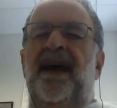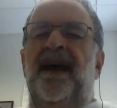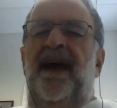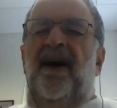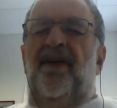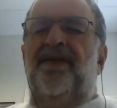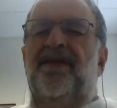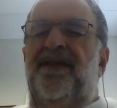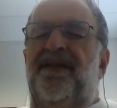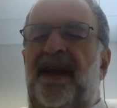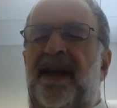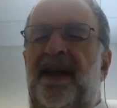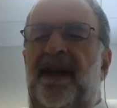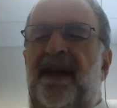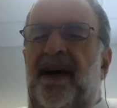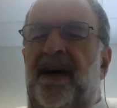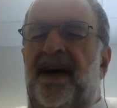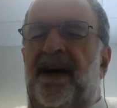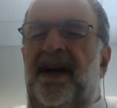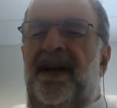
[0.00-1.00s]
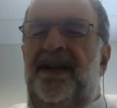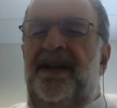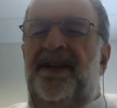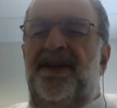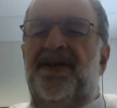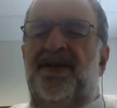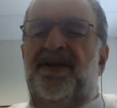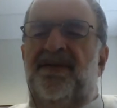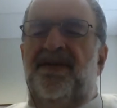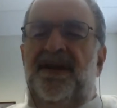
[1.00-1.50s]
healthy
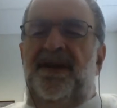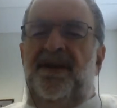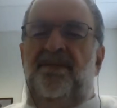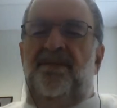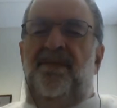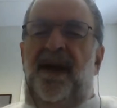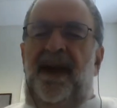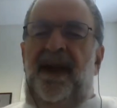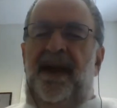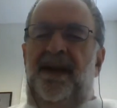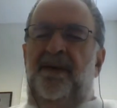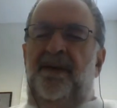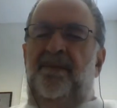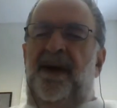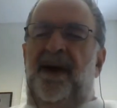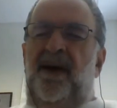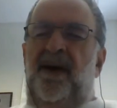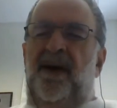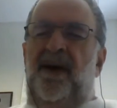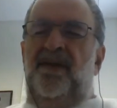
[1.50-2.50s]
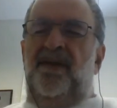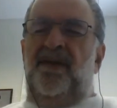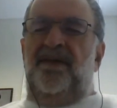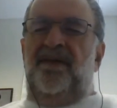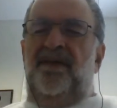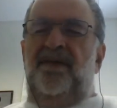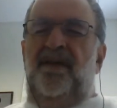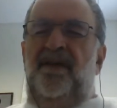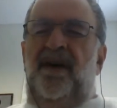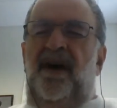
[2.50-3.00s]
industry debate
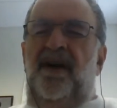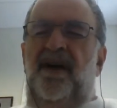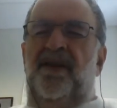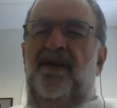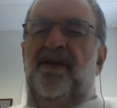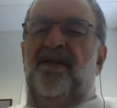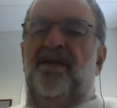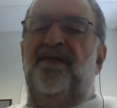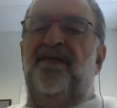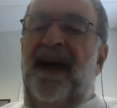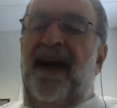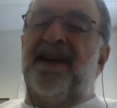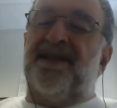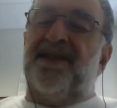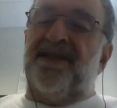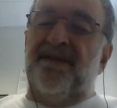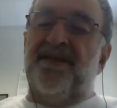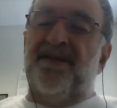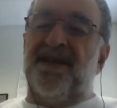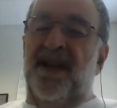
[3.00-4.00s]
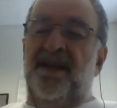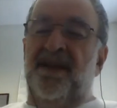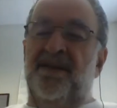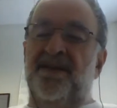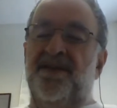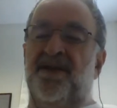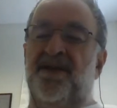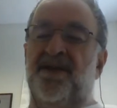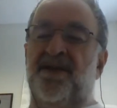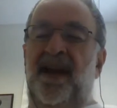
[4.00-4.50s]
about other effects of
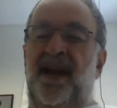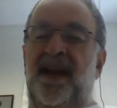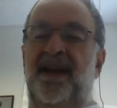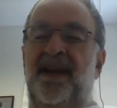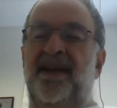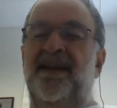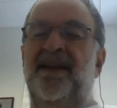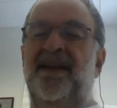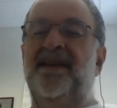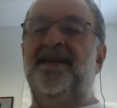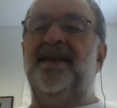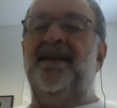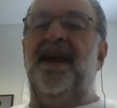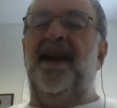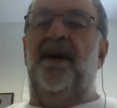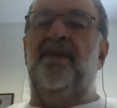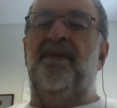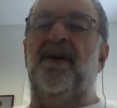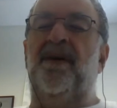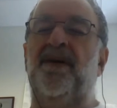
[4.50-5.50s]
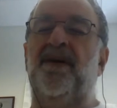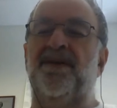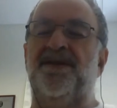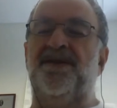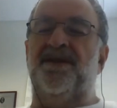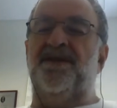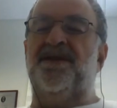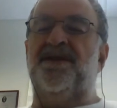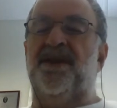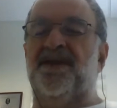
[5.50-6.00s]
sunscreen,
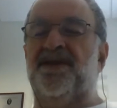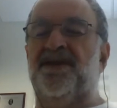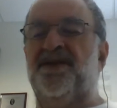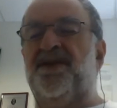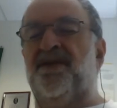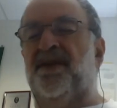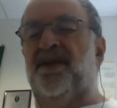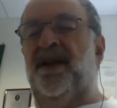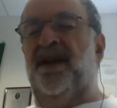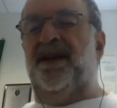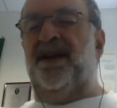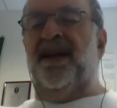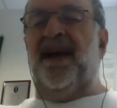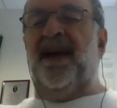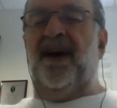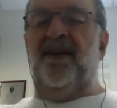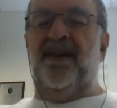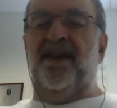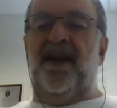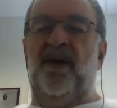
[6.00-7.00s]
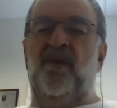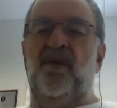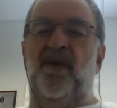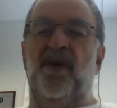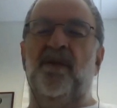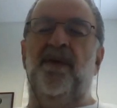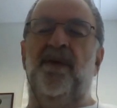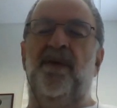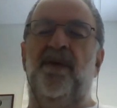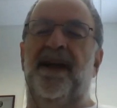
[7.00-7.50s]
chemicals in sunscreen, and how they
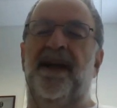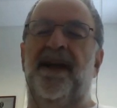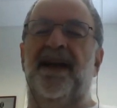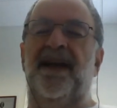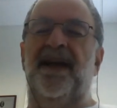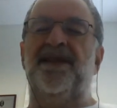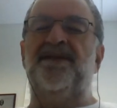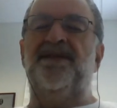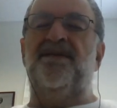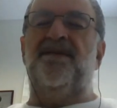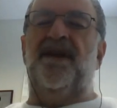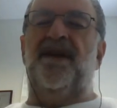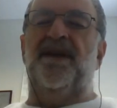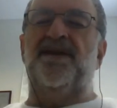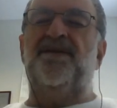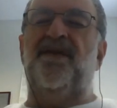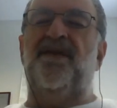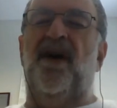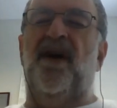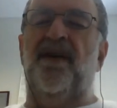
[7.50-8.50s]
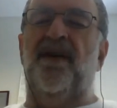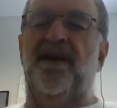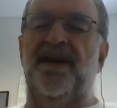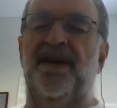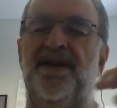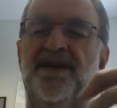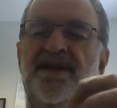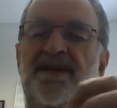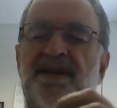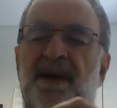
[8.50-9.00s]
work. But I guess as far
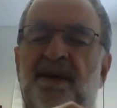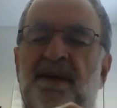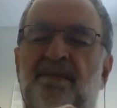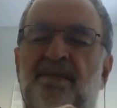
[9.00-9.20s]
as